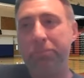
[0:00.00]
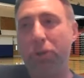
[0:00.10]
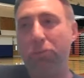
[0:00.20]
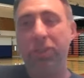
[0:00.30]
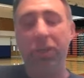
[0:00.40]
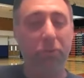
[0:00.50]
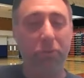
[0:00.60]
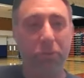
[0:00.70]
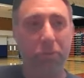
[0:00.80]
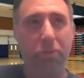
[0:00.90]
coached there for
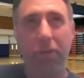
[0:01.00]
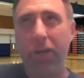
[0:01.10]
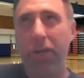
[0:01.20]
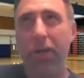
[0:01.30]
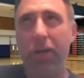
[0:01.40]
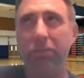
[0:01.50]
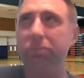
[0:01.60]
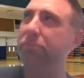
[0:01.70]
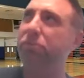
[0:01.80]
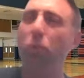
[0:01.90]

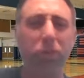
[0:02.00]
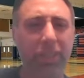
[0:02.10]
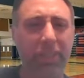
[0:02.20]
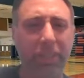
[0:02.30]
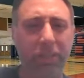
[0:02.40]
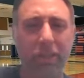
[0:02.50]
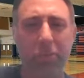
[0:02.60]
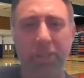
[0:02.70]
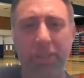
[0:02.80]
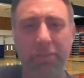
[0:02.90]
14 years, I
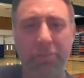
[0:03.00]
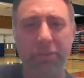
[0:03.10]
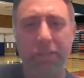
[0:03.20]
believe.